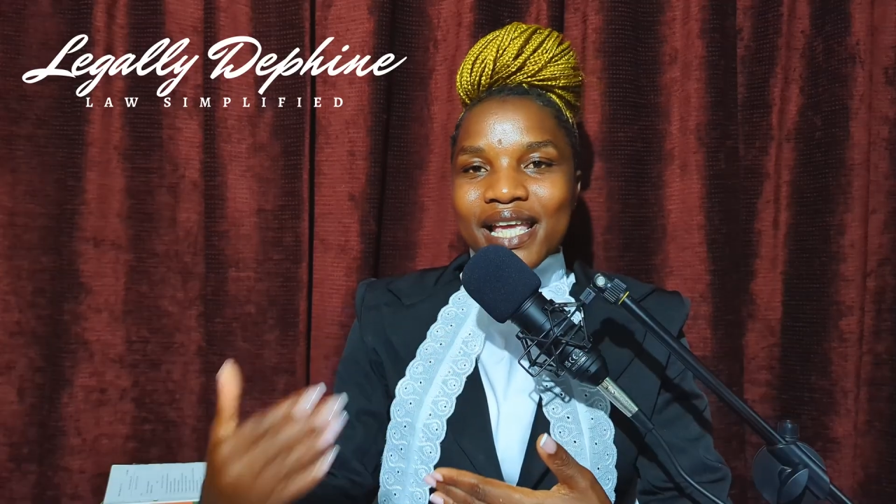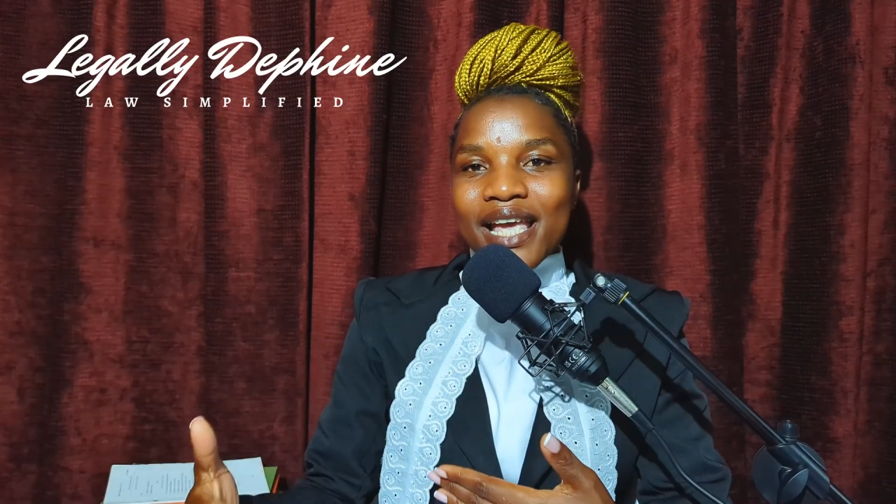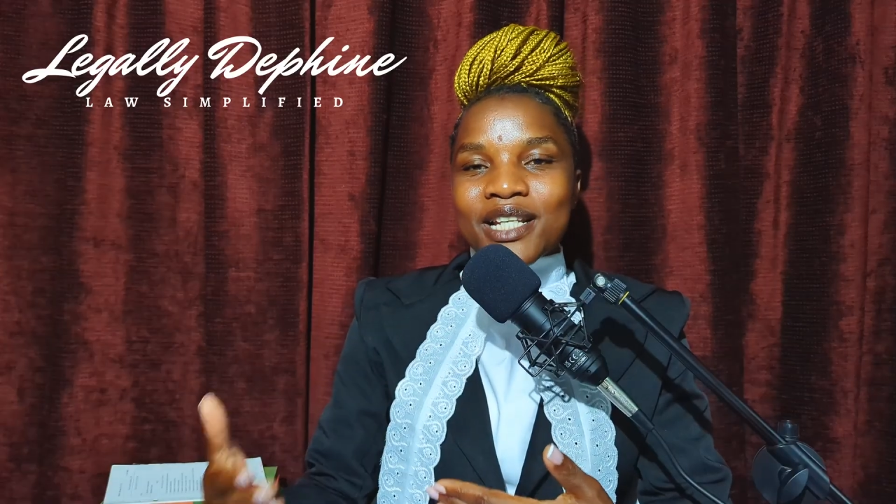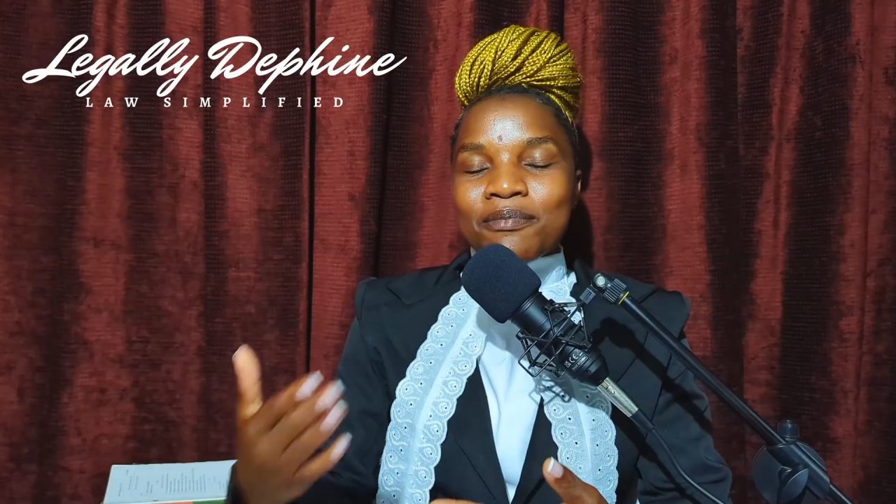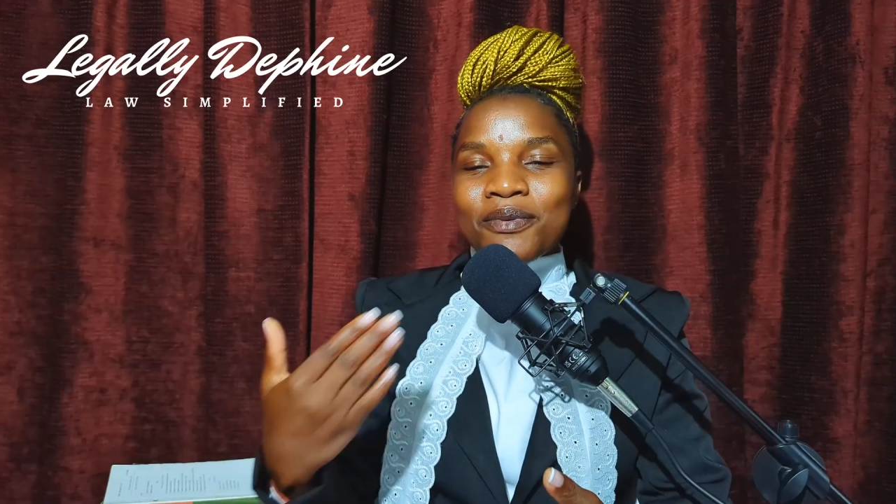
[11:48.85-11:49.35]

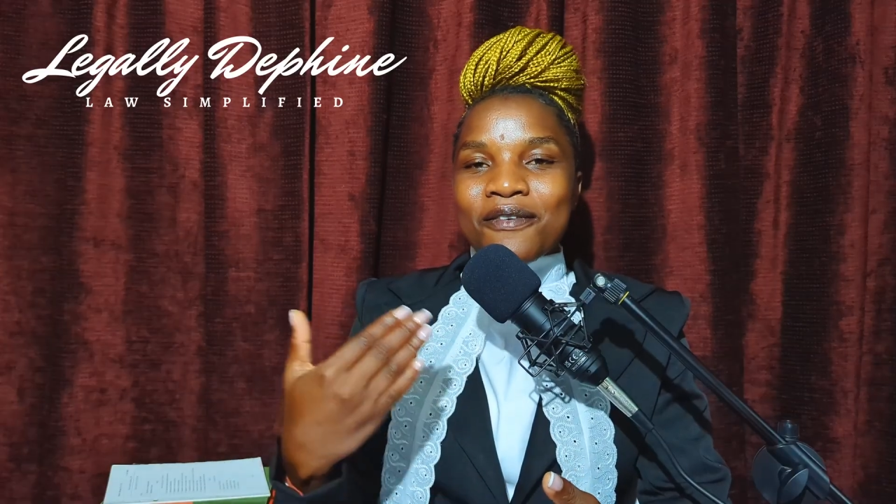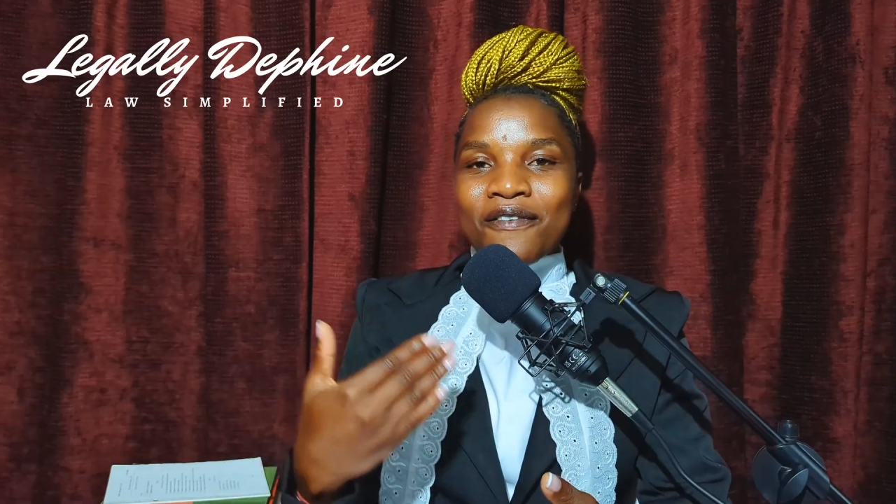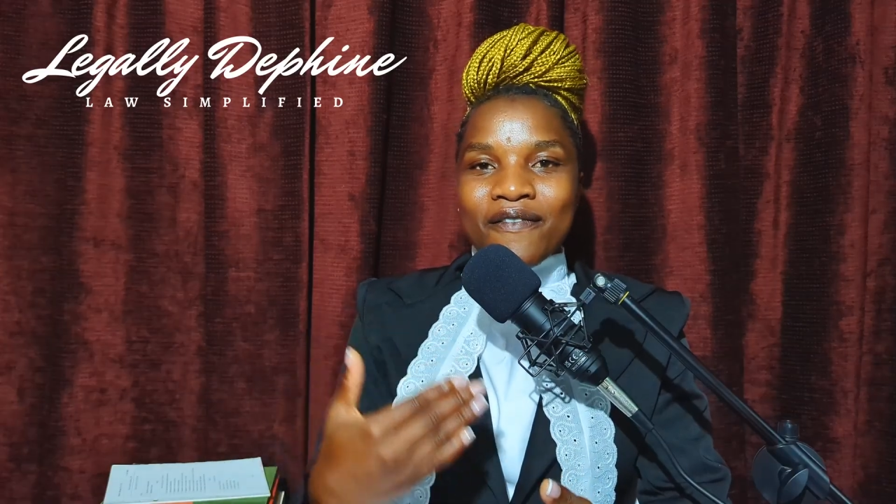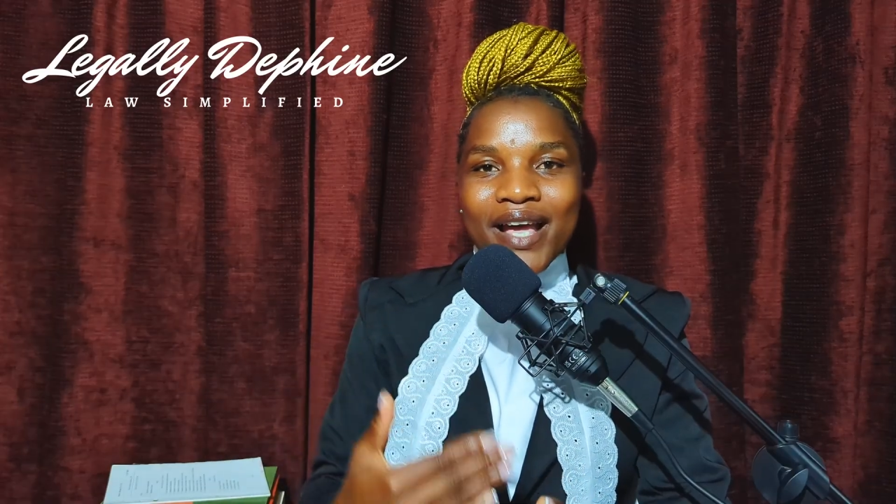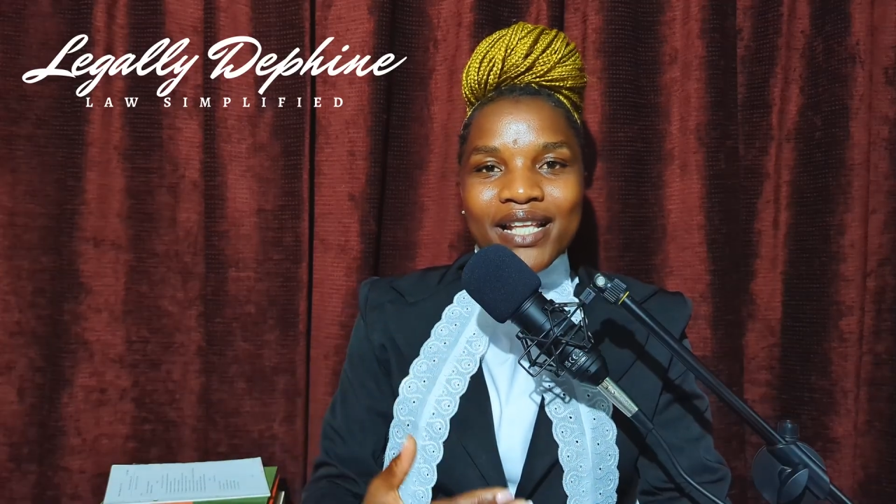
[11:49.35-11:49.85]
Act
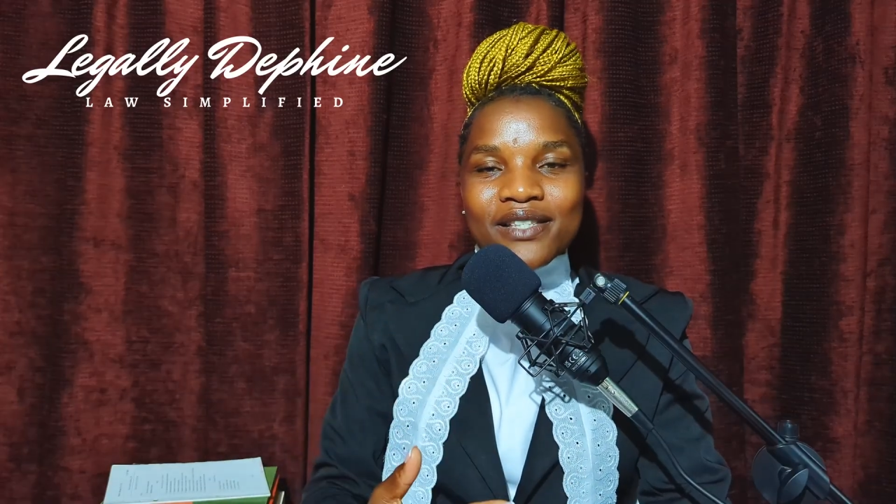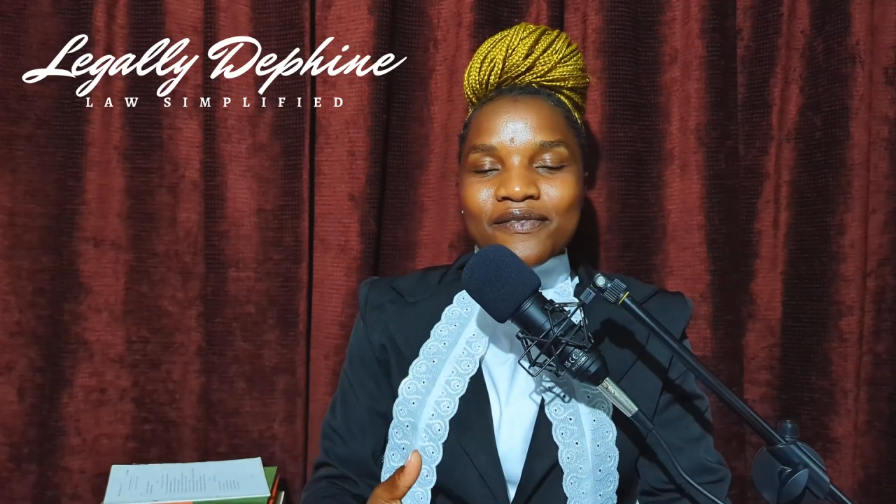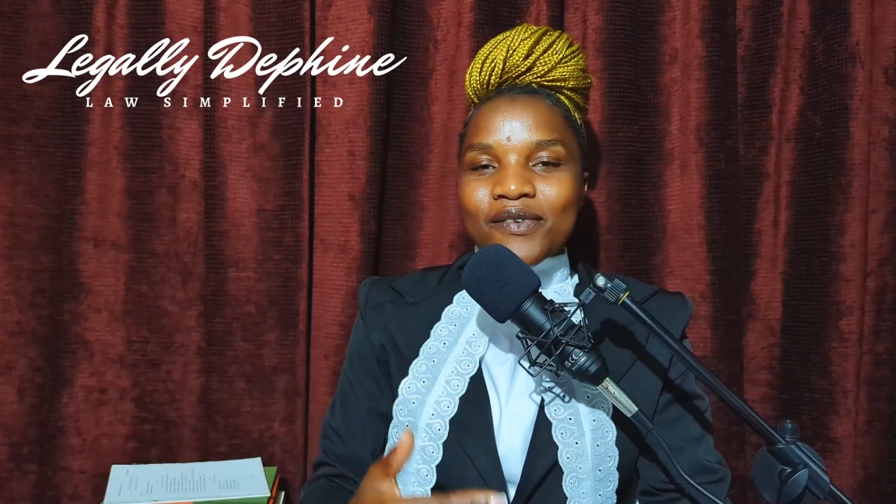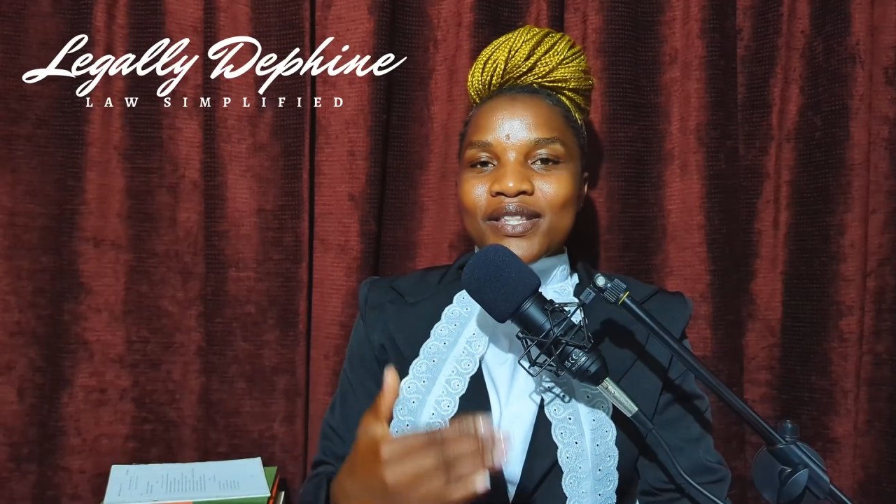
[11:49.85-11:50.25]
provides for